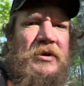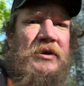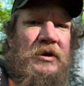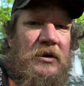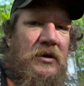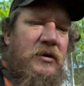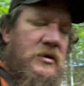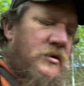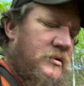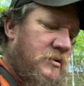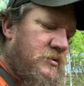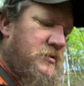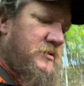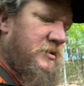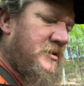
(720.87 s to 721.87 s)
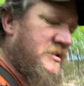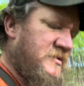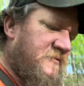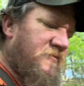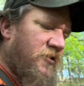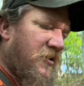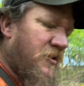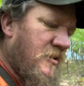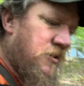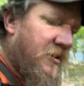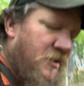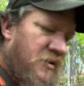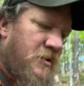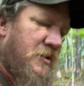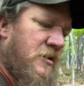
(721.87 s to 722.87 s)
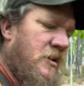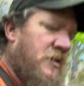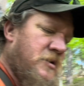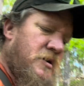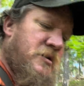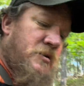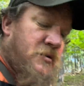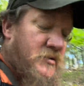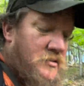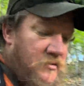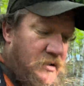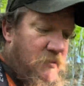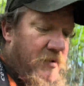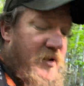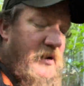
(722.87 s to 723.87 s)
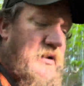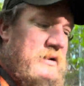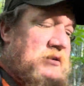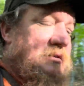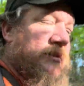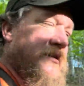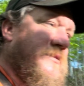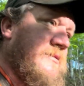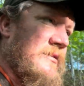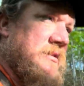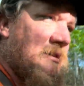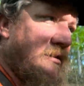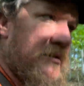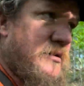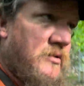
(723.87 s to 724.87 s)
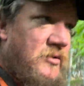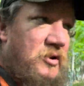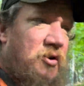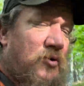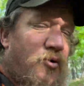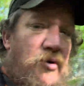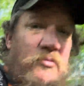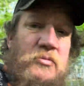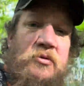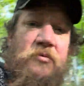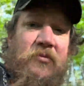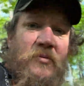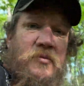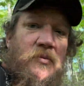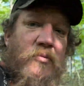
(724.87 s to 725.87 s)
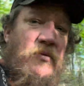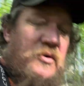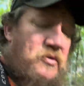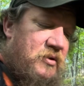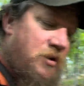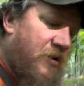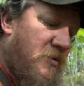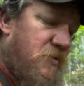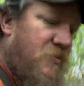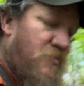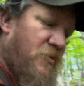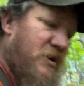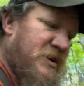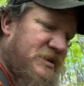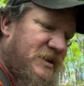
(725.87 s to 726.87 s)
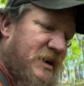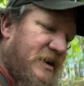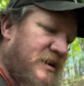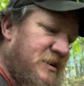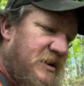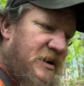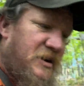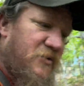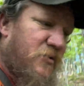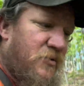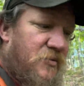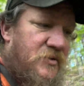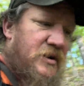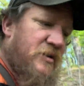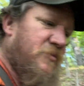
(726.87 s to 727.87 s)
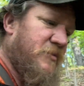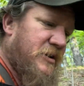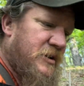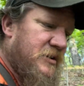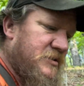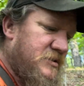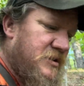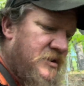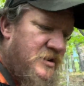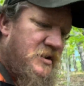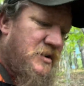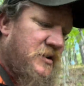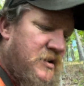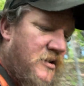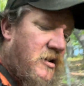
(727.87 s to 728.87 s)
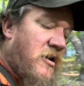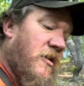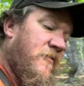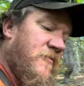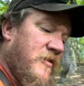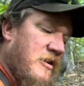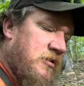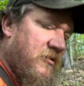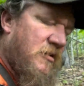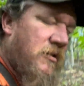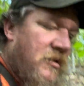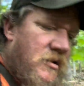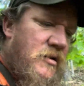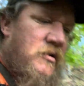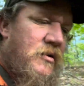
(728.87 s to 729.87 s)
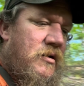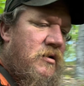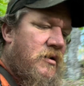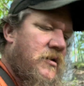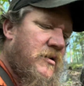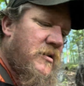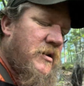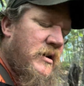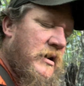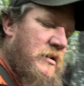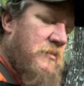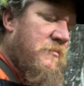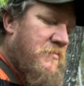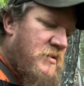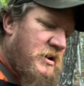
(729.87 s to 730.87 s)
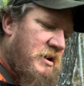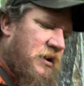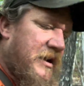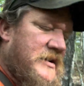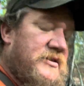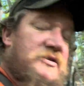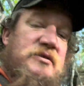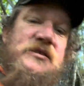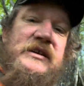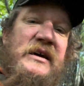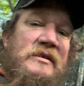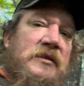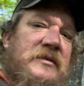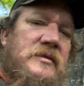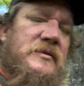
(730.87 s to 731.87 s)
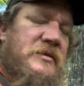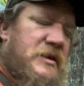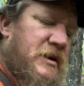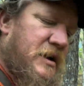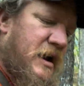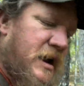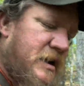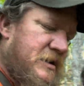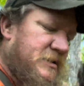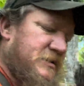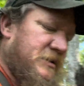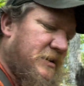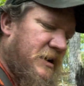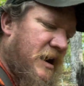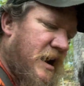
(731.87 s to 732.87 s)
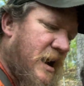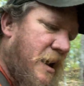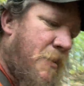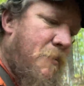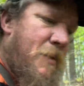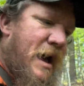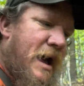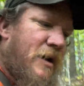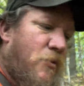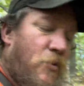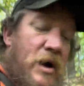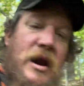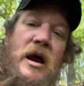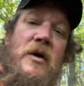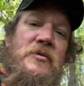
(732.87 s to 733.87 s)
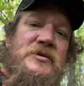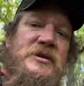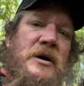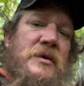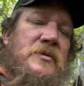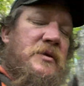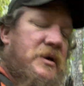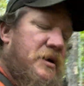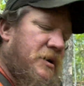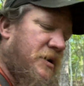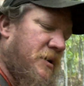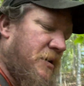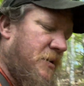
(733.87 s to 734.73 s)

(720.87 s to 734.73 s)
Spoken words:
there because his foot hurt. I mean, I guess that's the norm. We're there. We decided to Nero there because our feet hurt. But turns out the guy is a guy I met when I was on the